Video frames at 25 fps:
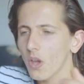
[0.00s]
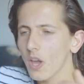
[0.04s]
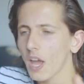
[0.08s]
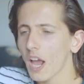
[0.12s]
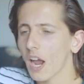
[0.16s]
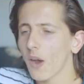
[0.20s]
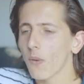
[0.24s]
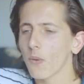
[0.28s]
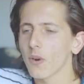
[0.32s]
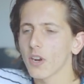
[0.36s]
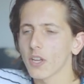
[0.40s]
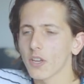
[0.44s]

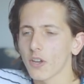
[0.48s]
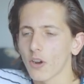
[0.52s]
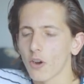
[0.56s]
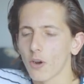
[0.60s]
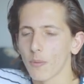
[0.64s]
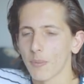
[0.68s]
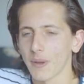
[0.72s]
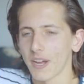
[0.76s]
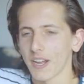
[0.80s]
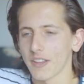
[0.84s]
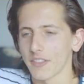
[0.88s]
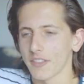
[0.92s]
How I want to
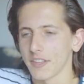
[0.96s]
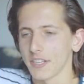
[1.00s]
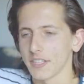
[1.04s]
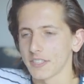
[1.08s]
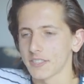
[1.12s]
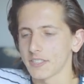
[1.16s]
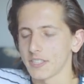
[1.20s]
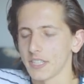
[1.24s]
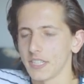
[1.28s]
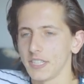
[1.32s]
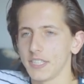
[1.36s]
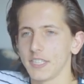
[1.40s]
go about
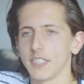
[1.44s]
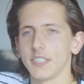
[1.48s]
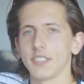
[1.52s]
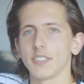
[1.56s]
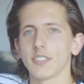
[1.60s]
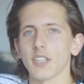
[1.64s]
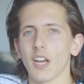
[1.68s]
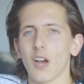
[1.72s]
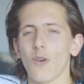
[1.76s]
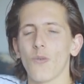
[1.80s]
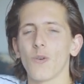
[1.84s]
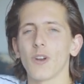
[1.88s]
this
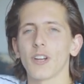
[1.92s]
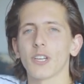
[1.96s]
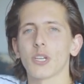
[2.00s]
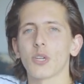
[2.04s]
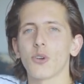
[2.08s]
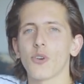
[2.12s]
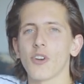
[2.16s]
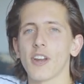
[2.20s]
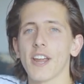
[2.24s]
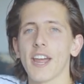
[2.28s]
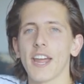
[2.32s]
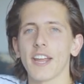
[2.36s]
is I want to
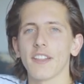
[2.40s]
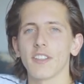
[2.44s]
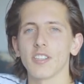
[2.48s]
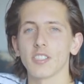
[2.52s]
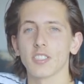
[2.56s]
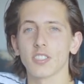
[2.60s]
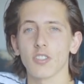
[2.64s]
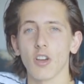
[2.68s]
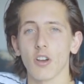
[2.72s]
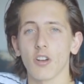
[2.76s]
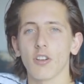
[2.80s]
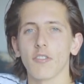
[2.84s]
create the
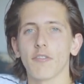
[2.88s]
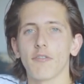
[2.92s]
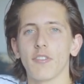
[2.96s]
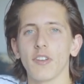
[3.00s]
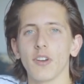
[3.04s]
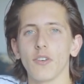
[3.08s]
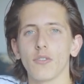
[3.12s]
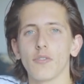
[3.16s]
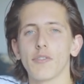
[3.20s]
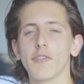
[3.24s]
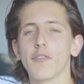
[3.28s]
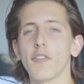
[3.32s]
soccer
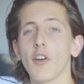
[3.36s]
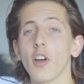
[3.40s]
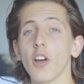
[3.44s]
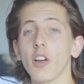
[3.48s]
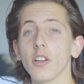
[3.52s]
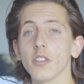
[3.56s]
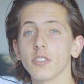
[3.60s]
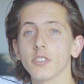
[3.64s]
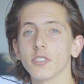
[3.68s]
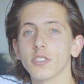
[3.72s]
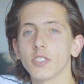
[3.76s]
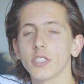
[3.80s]
field
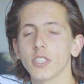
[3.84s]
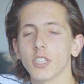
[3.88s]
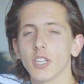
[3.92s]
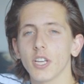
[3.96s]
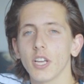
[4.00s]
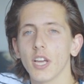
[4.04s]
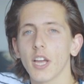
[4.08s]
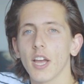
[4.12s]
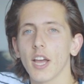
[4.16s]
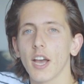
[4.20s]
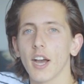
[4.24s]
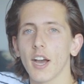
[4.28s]
first,
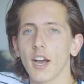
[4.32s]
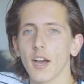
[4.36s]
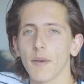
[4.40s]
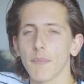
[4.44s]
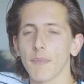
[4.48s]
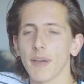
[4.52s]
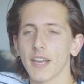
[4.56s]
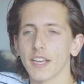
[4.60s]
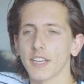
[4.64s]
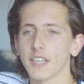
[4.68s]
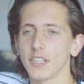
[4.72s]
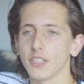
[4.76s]

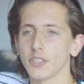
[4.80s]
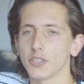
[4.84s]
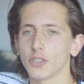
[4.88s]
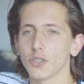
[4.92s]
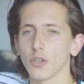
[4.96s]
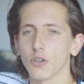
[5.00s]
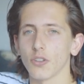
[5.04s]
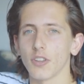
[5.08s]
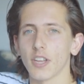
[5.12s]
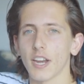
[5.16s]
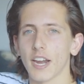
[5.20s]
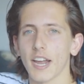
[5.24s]
making
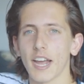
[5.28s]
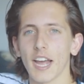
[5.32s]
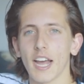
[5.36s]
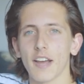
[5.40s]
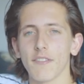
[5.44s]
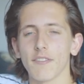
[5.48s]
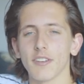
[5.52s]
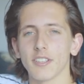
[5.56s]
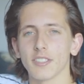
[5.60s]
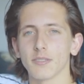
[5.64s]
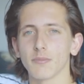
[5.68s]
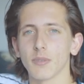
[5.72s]
sure that I
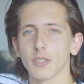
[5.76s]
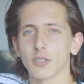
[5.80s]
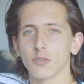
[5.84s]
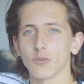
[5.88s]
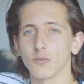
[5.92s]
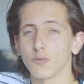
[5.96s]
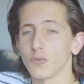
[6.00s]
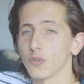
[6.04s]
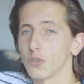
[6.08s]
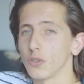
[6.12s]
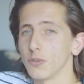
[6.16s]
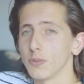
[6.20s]
have as much
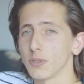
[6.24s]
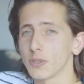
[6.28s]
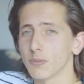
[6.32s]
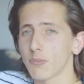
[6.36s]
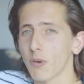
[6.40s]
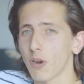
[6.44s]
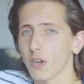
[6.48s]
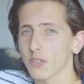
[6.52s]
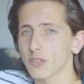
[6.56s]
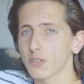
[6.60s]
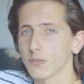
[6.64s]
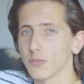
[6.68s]
room as
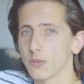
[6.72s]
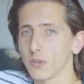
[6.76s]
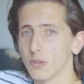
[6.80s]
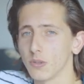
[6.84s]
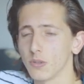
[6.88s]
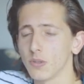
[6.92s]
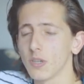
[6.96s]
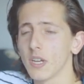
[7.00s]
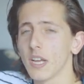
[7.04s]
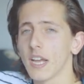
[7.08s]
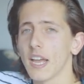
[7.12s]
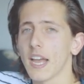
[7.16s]

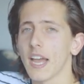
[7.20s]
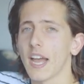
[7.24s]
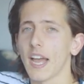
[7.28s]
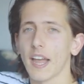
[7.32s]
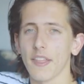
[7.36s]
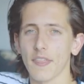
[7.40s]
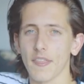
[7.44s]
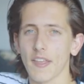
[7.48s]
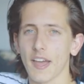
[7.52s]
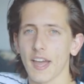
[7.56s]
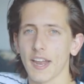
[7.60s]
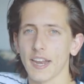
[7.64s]
possible
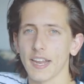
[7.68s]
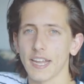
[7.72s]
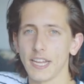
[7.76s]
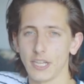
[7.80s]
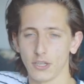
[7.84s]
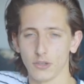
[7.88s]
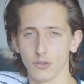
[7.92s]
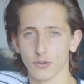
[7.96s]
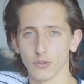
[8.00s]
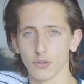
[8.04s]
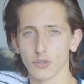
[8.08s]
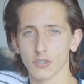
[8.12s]
and that
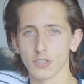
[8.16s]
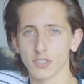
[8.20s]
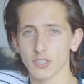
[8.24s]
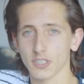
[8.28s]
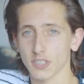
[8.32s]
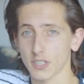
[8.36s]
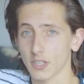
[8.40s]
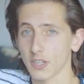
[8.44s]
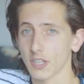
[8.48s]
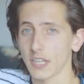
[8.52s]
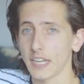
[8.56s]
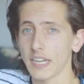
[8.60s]
it looks
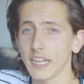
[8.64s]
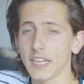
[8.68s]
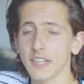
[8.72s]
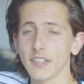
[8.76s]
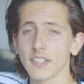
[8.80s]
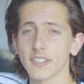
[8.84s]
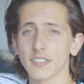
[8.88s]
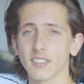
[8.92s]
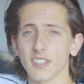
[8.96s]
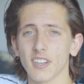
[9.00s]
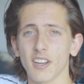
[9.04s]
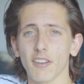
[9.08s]
clean.
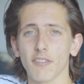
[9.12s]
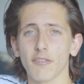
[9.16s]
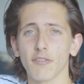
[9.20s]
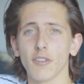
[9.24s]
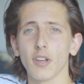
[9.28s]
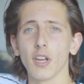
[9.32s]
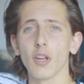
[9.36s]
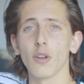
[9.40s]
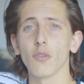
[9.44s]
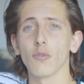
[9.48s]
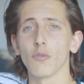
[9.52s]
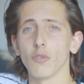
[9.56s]
There's enough
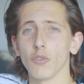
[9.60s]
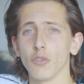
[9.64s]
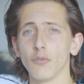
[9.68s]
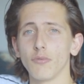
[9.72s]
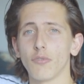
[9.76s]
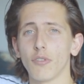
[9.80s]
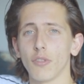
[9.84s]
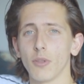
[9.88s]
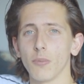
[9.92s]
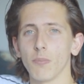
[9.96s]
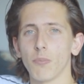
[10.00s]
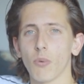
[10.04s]
room
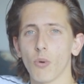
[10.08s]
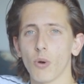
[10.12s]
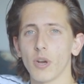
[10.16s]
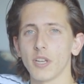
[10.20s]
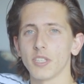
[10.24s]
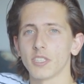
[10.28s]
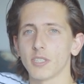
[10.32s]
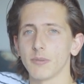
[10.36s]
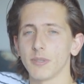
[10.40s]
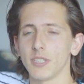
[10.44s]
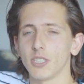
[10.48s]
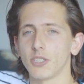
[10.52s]
for the
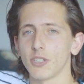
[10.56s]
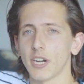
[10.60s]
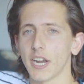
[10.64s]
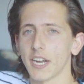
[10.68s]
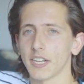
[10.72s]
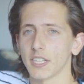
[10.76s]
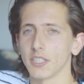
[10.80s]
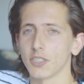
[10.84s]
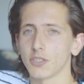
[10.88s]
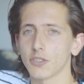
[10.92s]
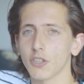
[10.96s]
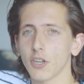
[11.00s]
boys to be
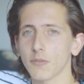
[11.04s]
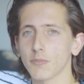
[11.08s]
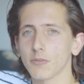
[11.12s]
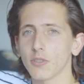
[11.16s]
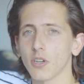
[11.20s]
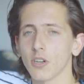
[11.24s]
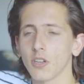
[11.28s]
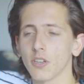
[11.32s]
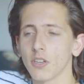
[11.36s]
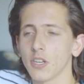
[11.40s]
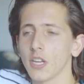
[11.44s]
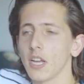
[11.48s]
dragged and dropped
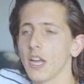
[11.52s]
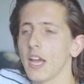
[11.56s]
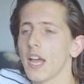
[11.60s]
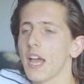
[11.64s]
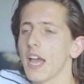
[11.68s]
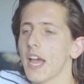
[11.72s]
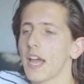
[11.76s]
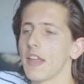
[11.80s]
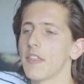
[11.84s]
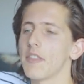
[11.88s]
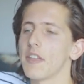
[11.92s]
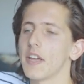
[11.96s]
on.
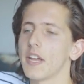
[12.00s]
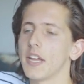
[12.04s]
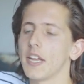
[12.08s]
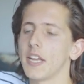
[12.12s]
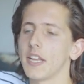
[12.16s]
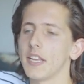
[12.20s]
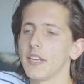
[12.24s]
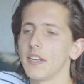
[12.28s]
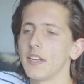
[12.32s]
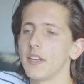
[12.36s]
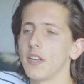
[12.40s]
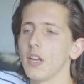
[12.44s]
And
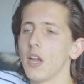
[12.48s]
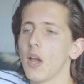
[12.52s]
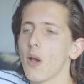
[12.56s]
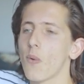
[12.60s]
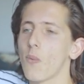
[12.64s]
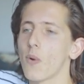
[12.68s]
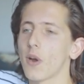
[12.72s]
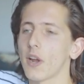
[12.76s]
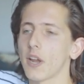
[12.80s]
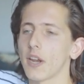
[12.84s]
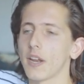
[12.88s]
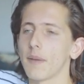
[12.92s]
then
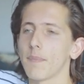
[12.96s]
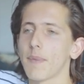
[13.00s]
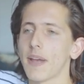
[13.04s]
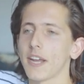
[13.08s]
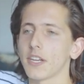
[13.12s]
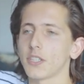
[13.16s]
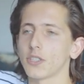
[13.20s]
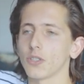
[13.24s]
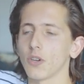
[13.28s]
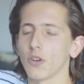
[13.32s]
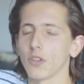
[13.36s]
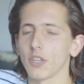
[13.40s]
we're gonna
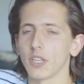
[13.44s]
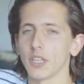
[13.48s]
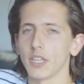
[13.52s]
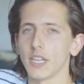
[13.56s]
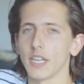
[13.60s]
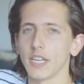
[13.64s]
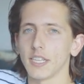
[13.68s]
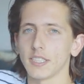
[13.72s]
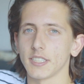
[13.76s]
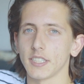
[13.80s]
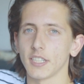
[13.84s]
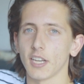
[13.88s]
make sure that
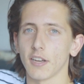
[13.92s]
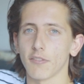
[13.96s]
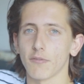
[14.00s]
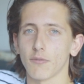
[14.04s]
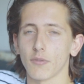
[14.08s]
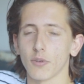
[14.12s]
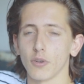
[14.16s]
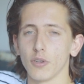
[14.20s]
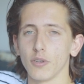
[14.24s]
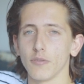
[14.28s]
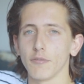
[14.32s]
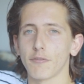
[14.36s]
there's
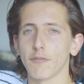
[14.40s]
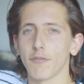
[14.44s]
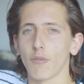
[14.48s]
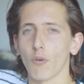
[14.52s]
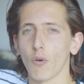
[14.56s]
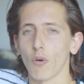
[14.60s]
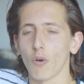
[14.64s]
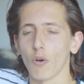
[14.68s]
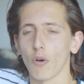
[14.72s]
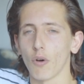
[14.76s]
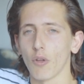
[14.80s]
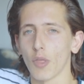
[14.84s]
enough room
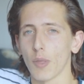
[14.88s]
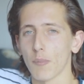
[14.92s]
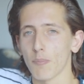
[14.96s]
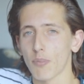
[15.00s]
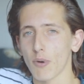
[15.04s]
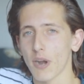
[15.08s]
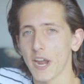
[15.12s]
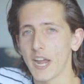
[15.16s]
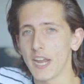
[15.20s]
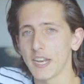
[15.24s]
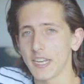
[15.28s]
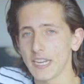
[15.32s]
for the
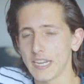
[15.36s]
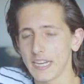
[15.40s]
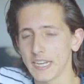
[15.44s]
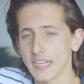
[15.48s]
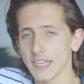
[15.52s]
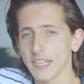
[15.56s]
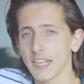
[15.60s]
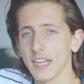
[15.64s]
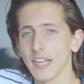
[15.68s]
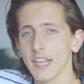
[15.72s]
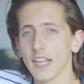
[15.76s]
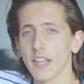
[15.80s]

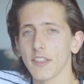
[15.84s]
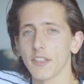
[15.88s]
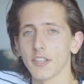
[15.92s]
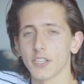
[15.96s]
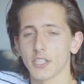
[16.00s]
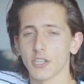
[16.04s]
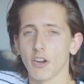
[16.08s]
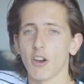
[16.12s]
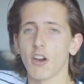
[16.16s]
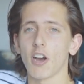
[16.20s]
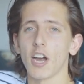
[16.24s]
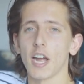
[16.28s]
branding, the
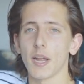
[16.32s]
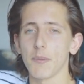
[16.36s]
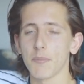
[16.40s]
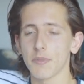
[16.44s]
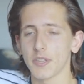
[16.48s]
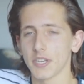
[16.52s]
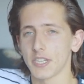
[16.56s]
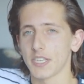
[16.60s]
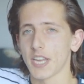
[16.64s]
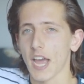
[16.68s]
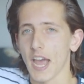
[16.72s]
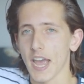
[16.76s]
time,
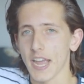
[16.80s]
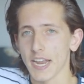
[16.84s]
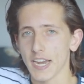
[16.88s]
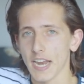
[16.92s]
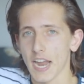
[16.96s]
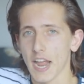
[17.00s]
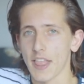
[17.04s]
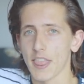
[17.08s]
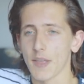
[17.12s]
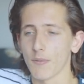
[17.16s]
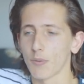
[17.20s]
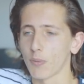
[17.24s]
the
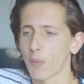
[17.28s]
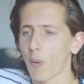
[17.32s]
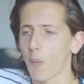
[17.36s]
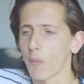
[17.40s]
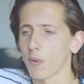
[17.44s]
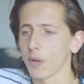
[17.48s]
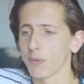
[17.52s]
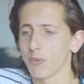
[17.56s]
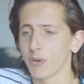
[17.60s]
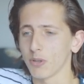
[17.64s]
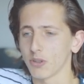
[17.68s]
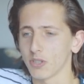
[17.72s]
date, and then we'll
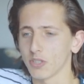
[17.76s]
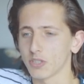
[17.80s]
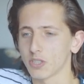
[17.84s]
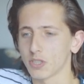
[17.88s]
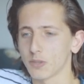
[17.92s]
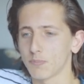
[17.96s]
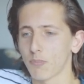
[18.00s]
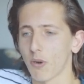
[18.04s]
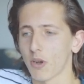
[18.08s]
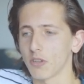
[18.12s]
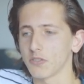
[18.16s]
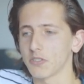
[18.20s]
probably put the
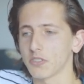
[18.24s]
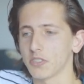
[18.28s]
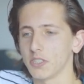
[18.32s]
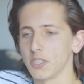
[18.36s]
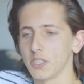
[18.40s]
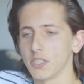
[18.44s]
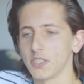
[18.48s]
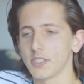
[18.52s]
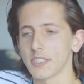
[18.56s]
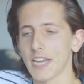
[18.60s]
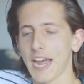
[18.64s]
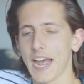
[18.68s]
sponsors